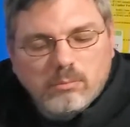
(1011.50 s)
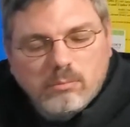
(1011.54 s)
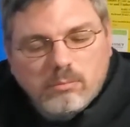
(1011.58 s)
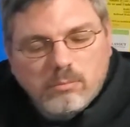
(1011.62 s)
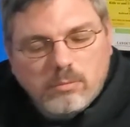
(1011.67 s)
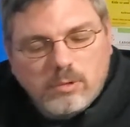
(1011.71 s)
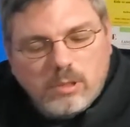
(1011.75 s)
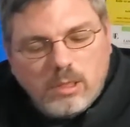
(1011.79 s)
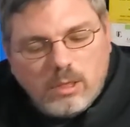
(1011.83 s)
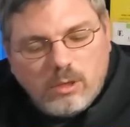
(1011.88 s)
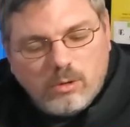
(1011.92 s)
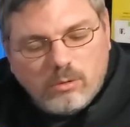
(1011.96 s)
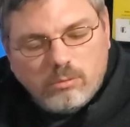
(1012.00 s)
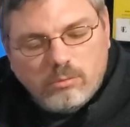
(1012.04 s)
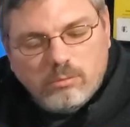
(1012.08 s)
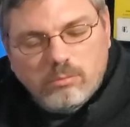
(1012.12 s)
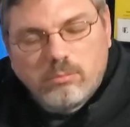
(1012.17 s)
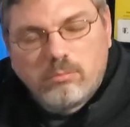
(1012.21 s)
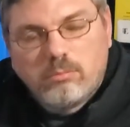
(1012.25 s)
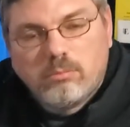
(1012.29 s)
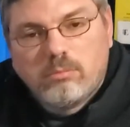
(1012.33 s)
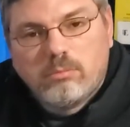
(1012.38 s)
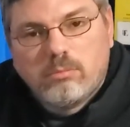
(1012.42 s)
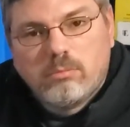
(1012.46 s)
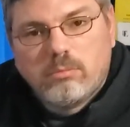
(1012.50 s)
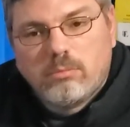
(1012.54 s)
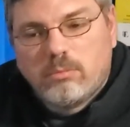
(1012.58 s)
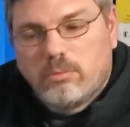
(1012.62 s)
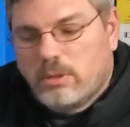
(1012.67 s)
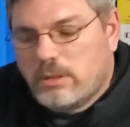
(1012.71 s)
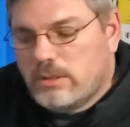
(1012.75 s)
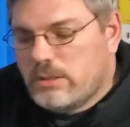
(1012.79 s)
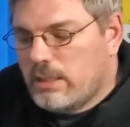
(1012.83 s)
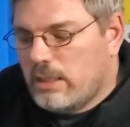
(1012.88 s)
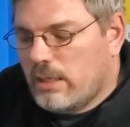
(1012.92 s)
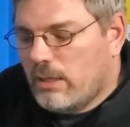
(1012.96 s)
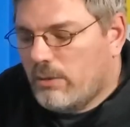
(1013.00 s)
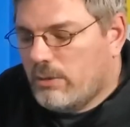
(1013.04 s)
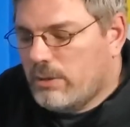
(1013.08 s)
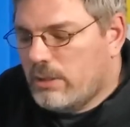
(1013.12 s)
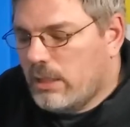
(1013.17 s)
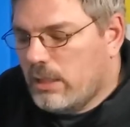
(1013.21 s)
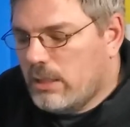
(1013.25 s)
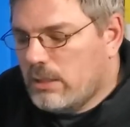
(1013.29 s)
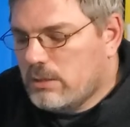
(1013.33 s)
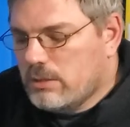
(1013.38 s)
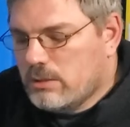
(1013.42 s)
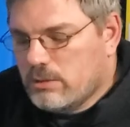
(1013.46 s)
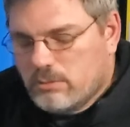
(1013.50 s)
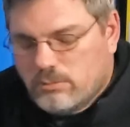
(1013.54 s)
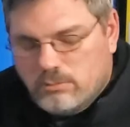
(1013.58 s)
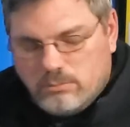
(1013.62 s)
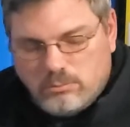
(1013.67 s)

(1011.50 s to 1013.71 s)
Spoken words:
So, let's see how it does.